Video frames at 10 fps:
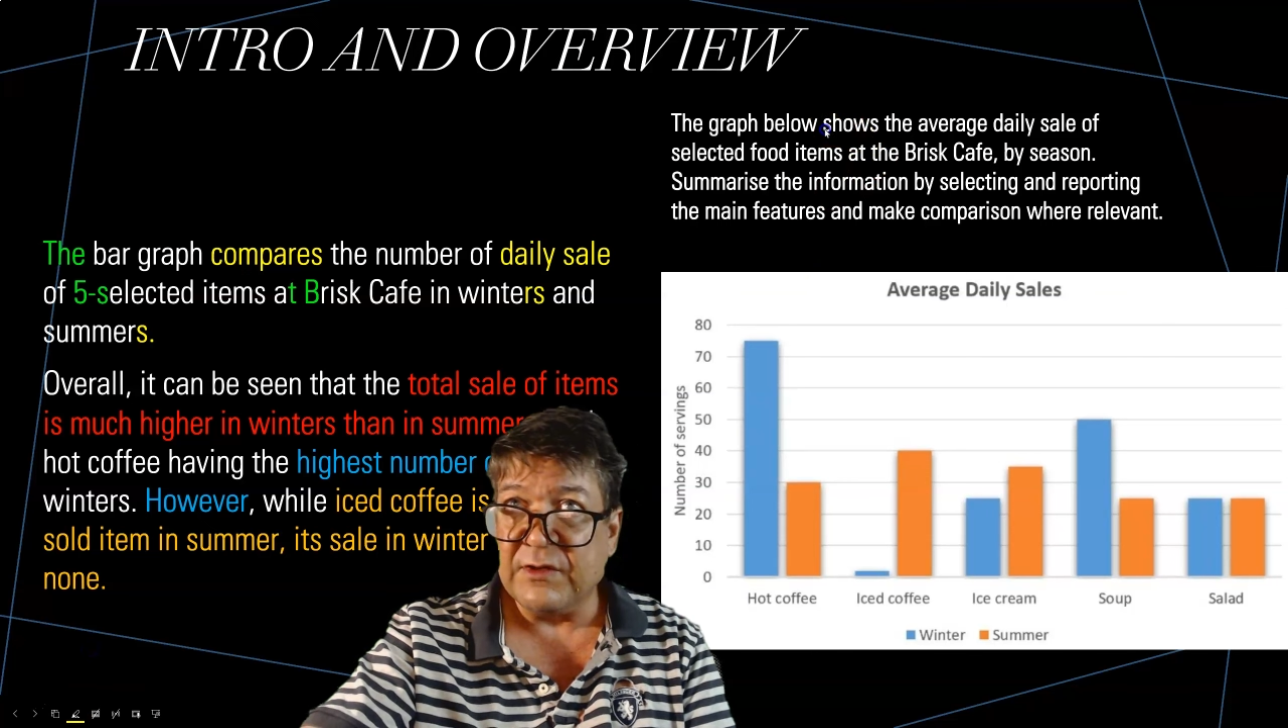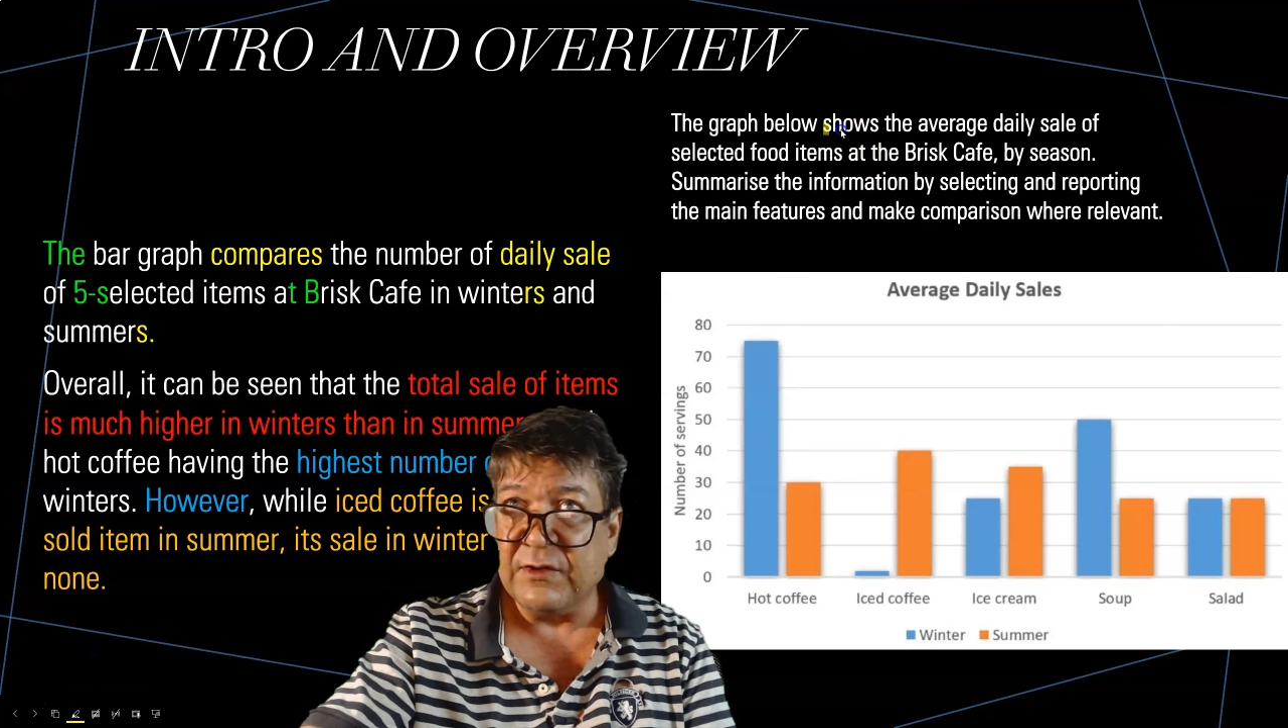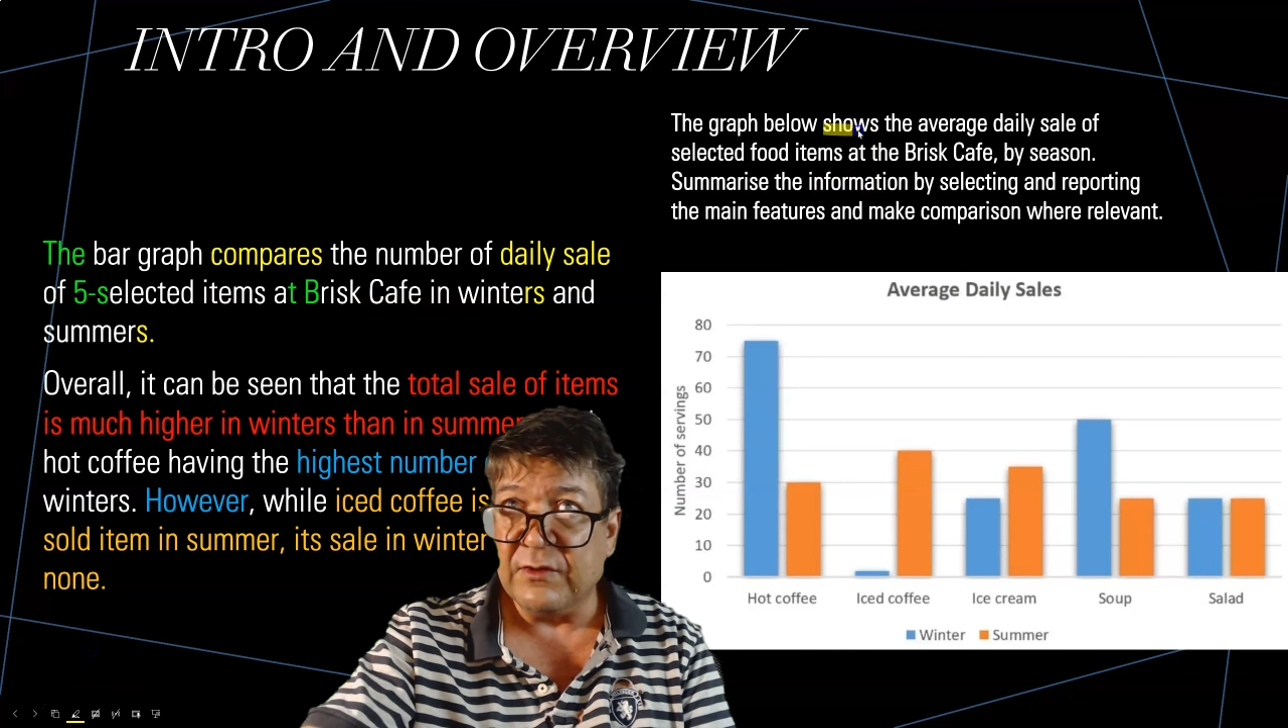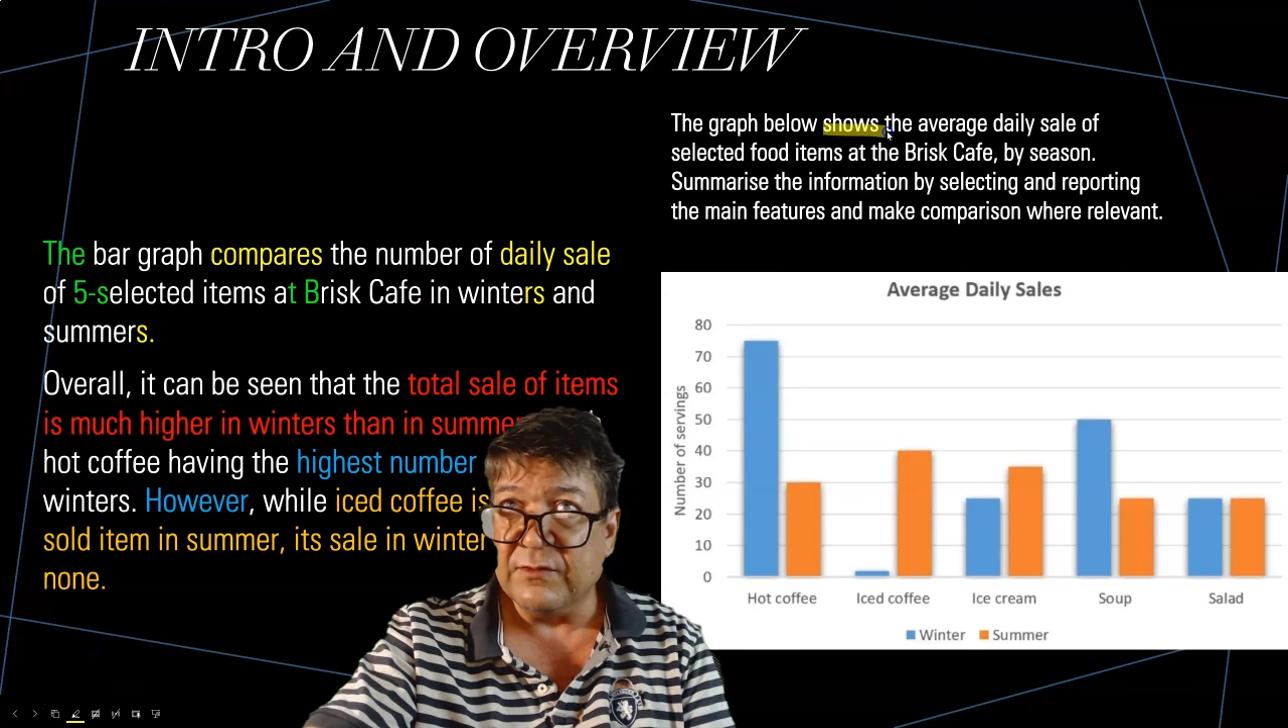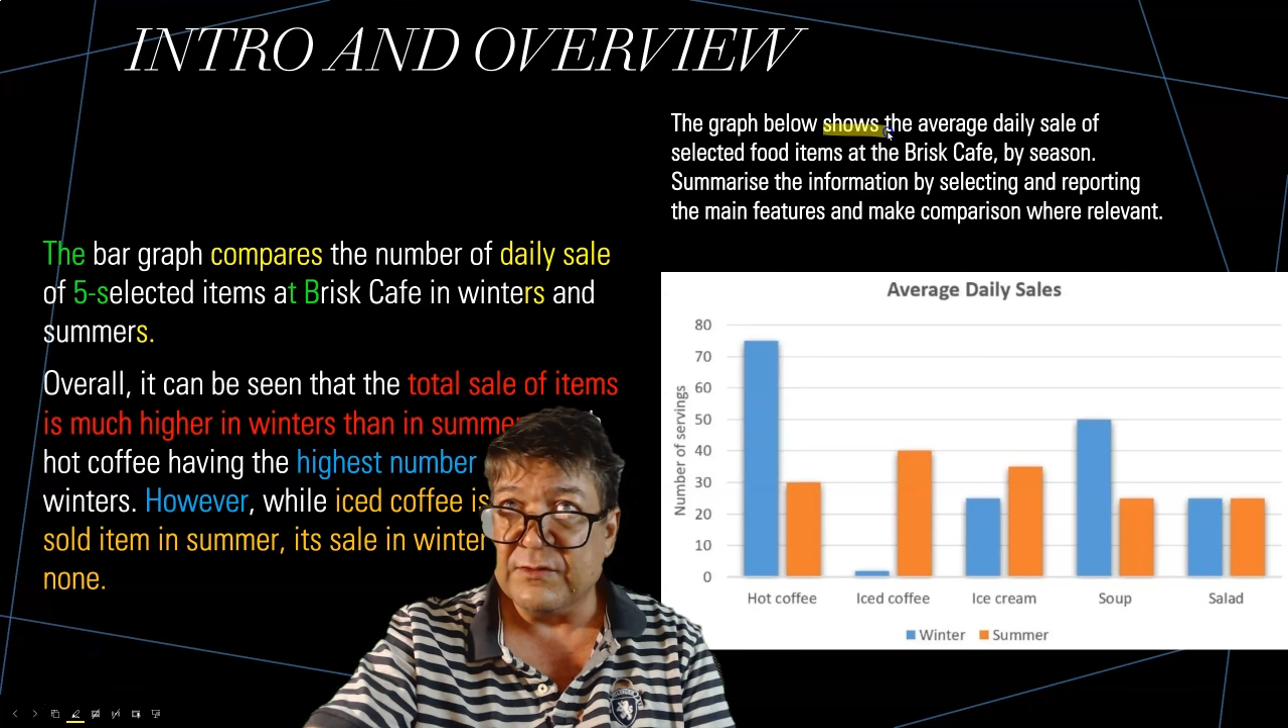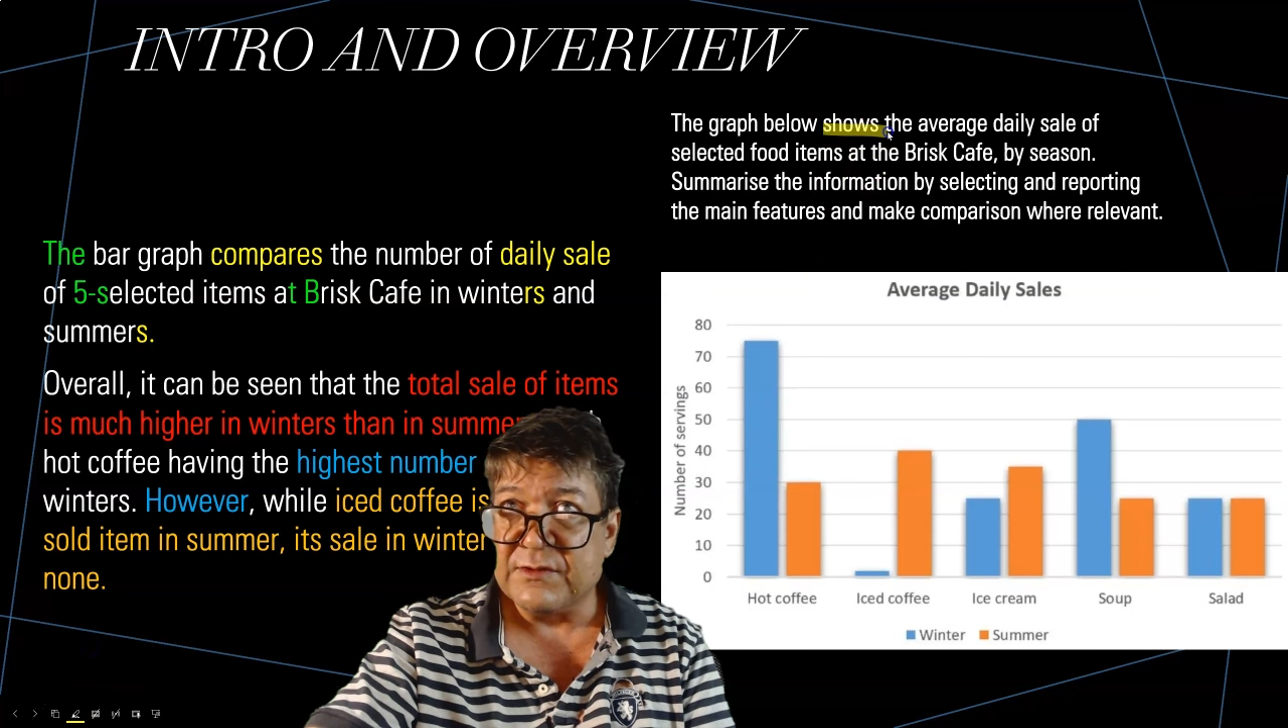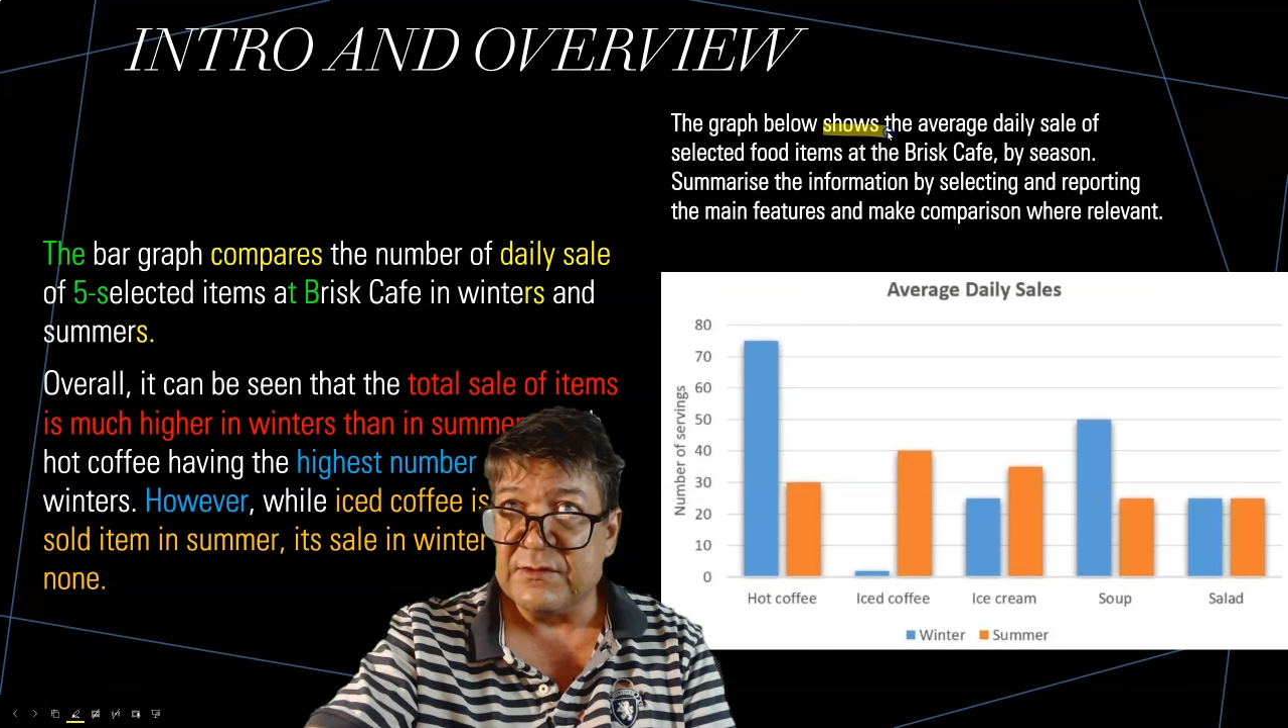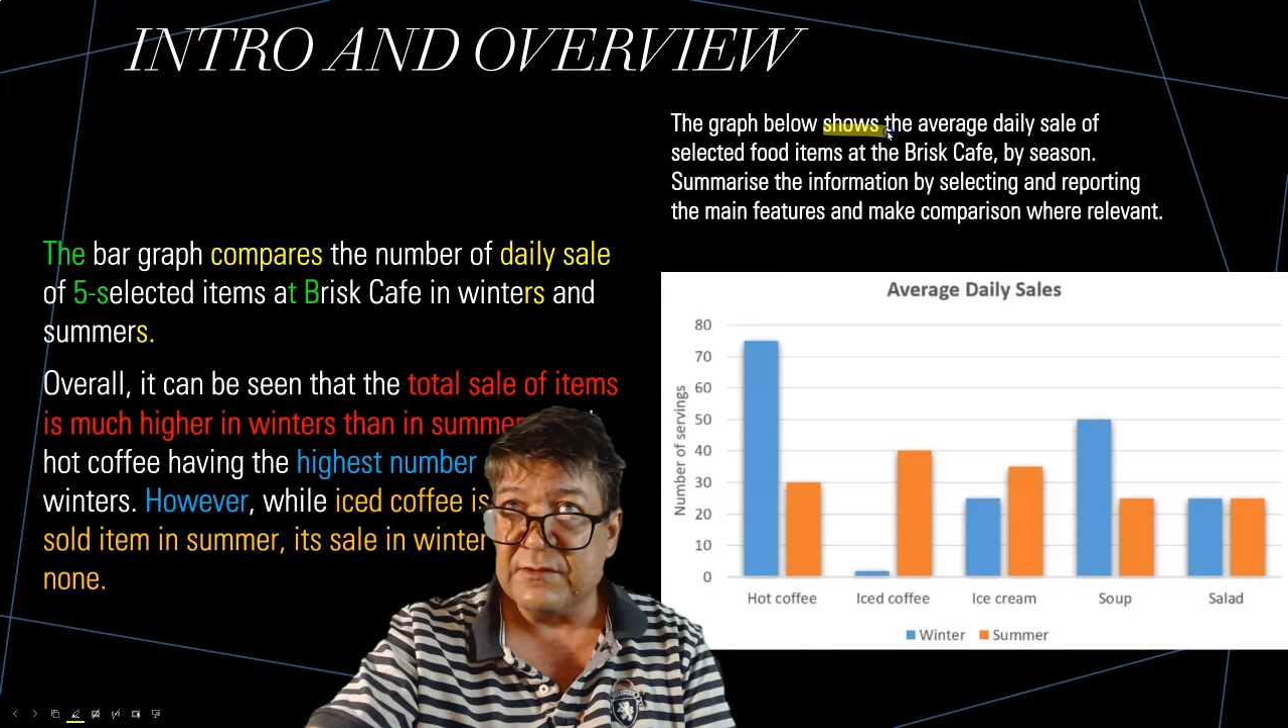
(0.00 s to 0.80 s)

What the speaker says: to use